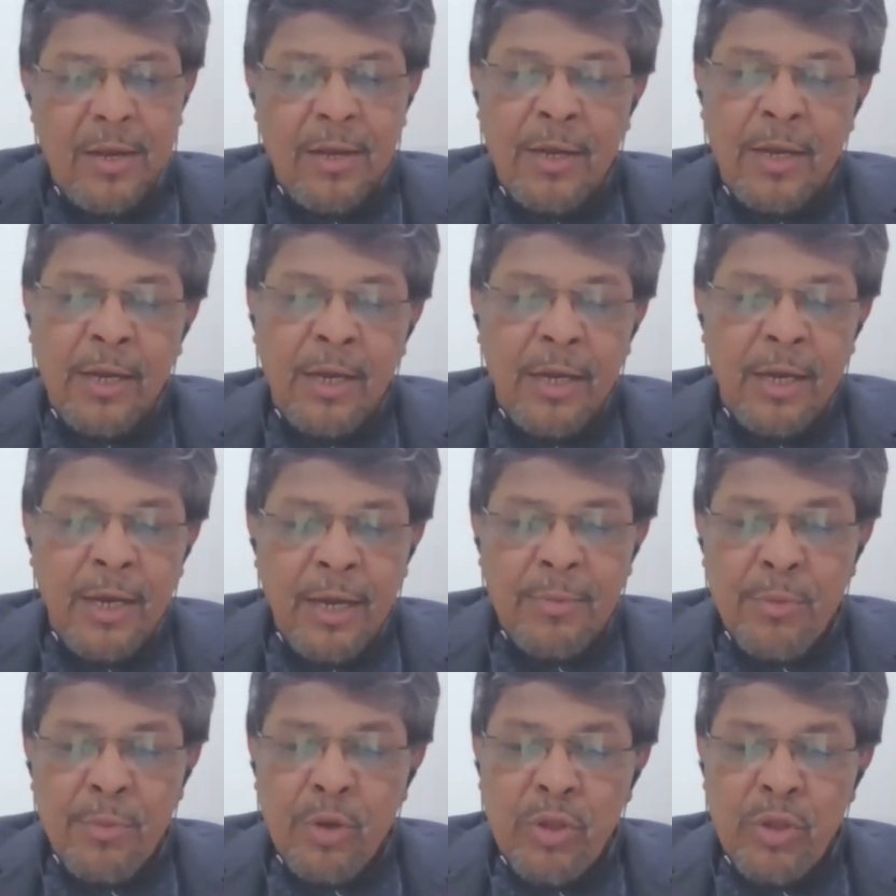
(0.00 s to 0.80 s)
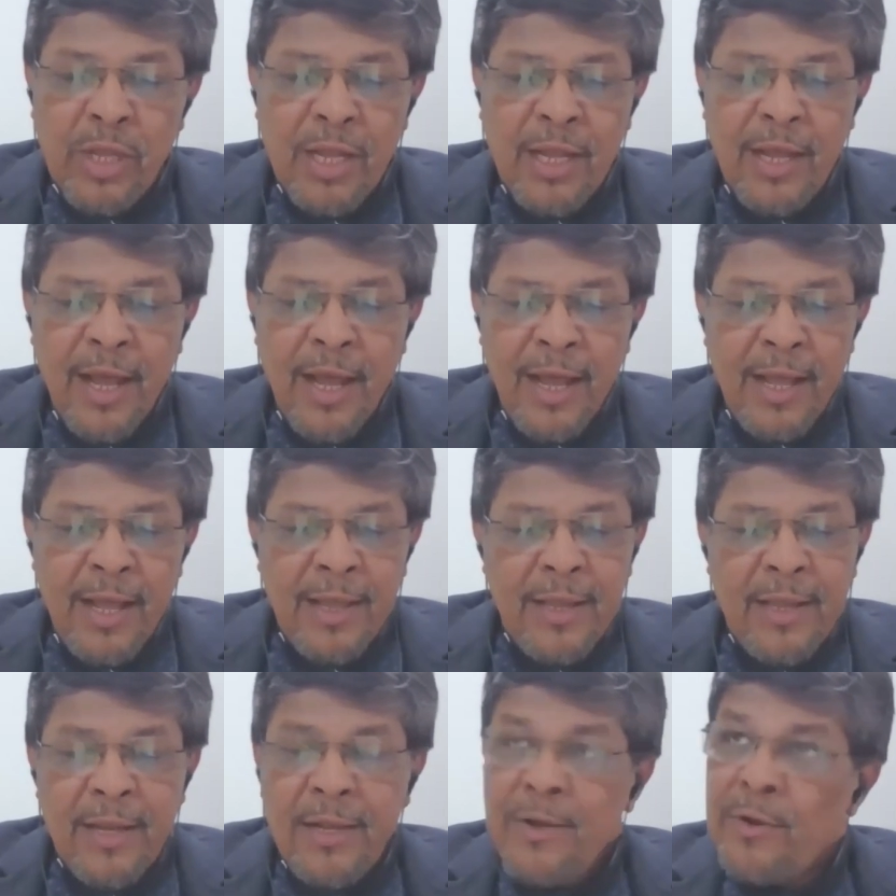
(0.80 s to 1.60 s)
Amruta,
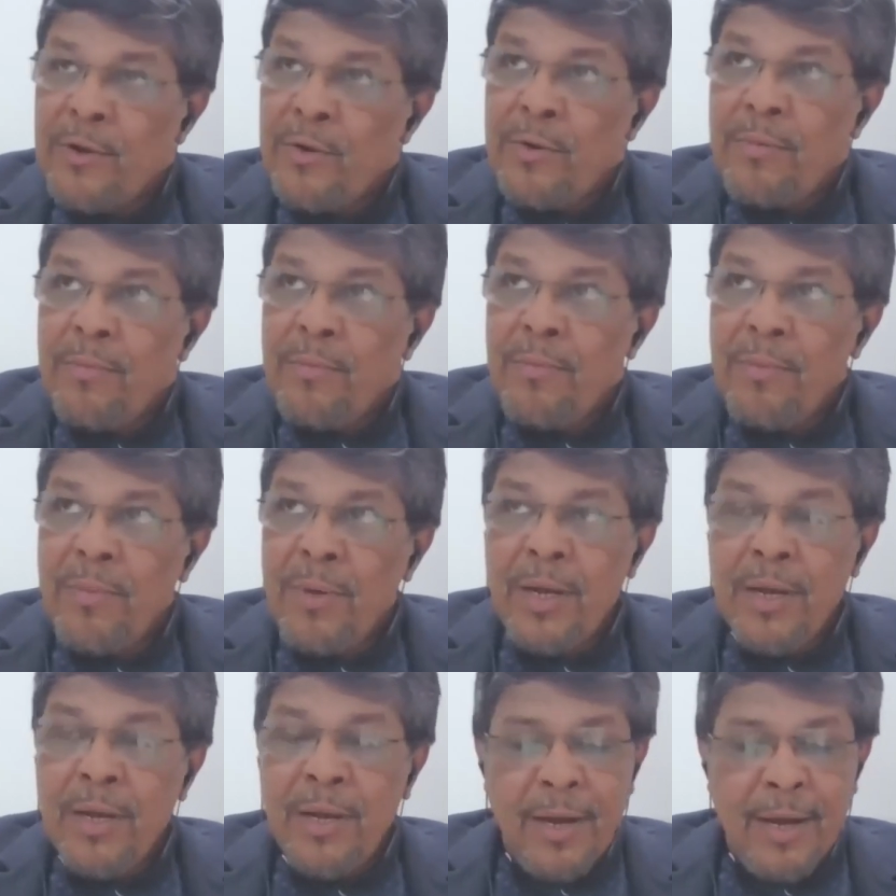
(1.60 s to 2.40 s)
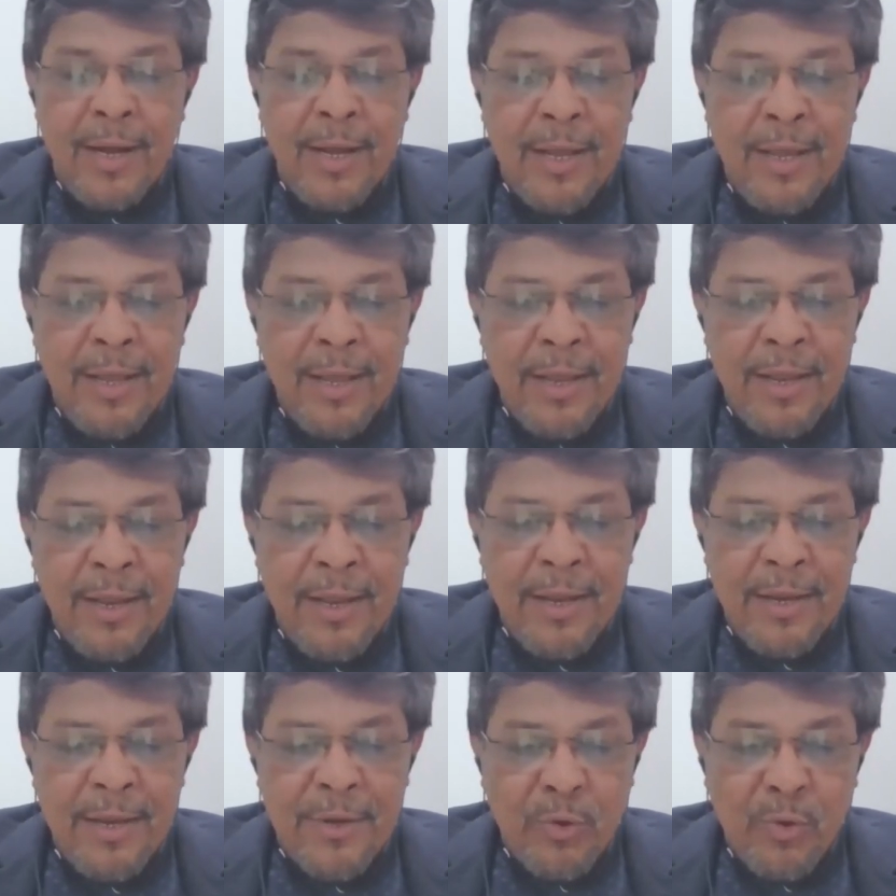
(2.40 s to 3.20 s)

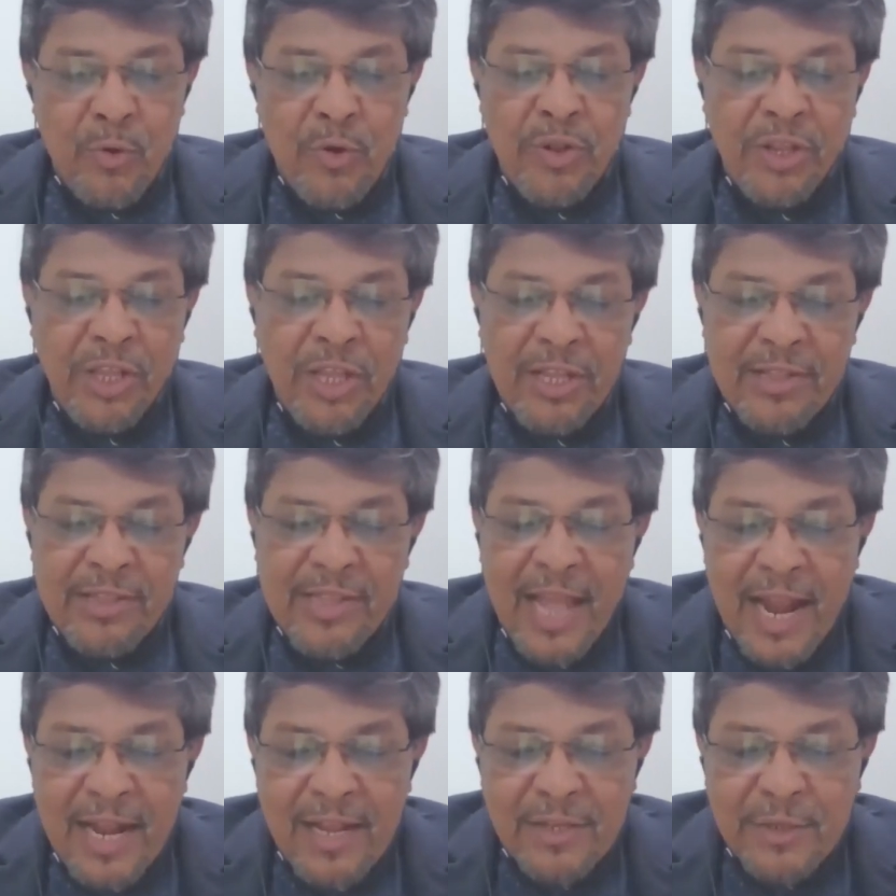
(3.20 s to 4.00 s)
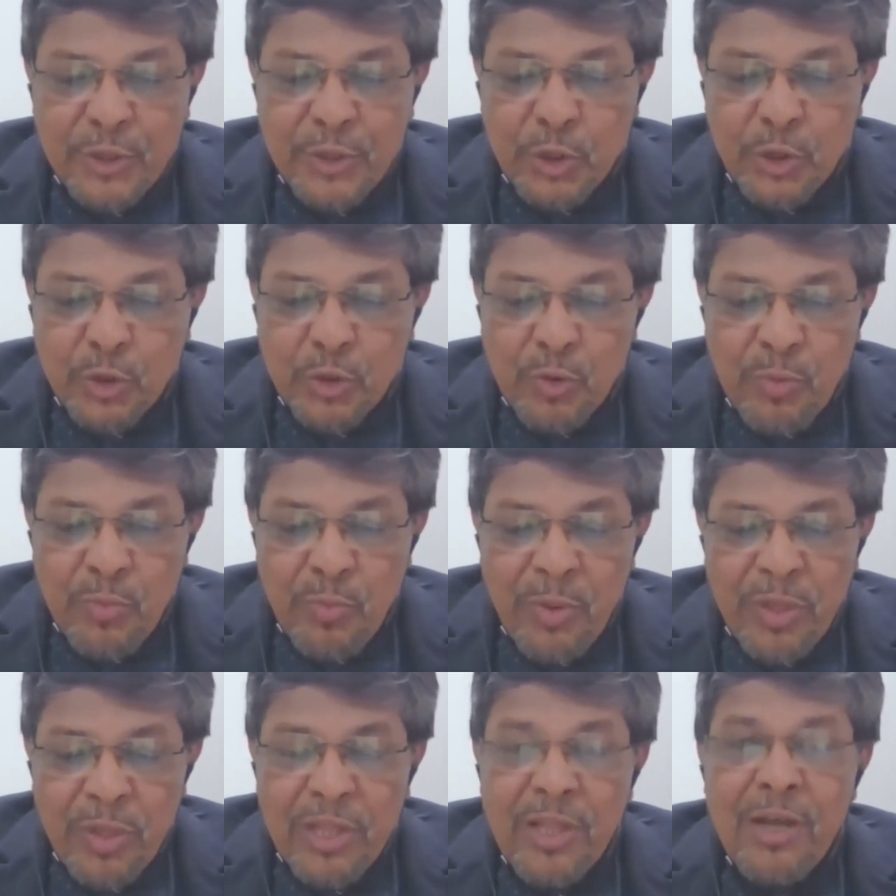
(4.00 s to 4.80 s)
I don't think that
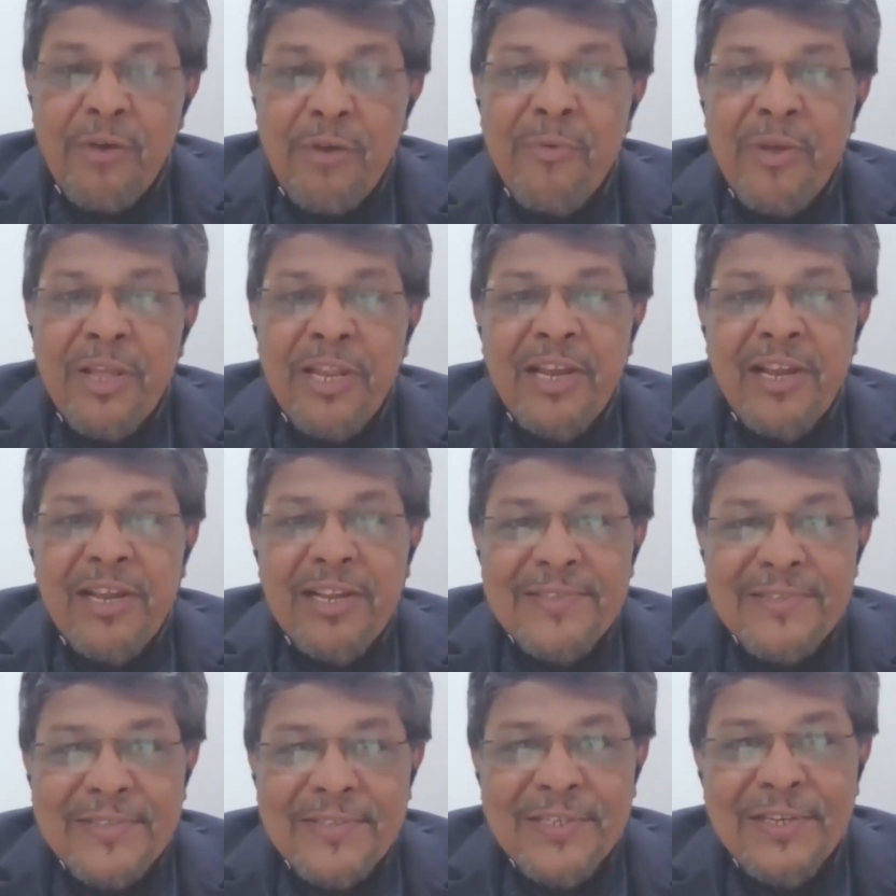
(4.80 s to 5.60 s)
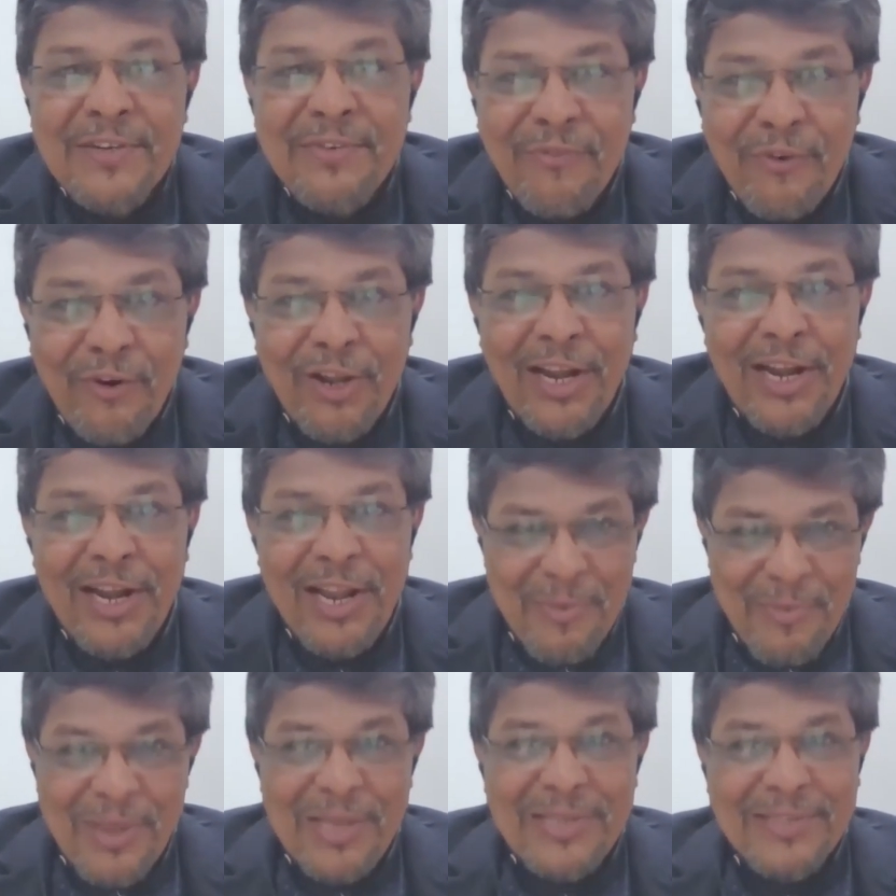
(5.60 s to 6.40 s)
should be the very concern for an
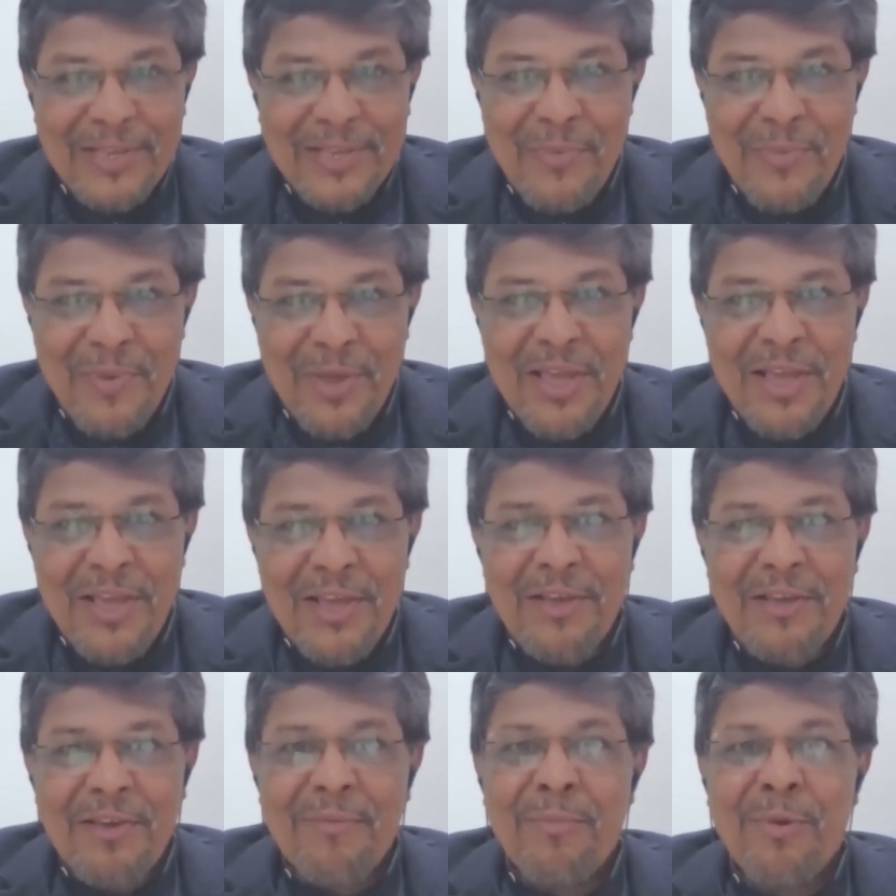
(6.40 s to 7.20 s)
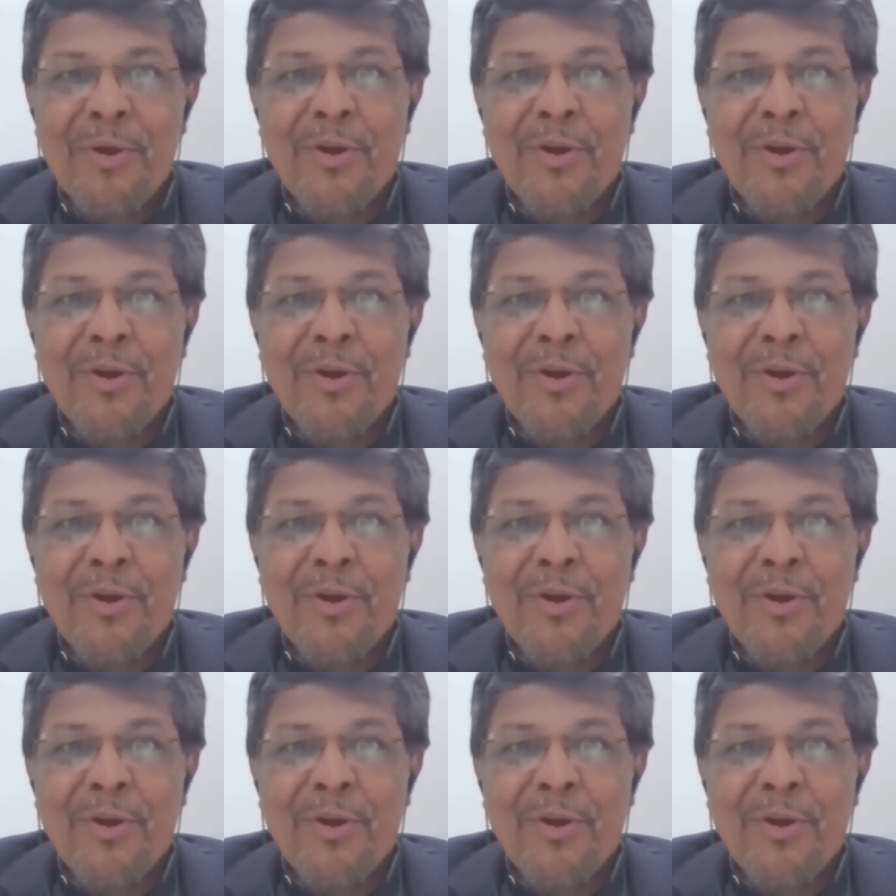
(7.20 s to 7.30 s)
MSME,